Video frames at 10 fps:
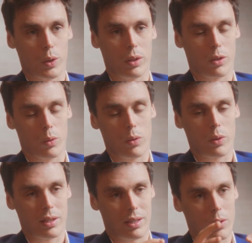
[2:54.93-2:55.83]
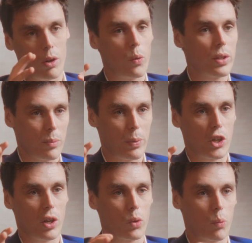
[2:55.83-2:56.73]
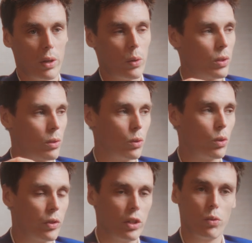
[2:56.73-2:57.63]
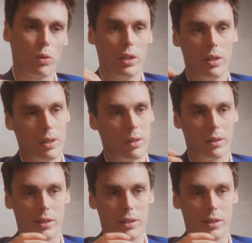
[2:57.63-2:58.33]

so it was already special to play with Ludovic Julie,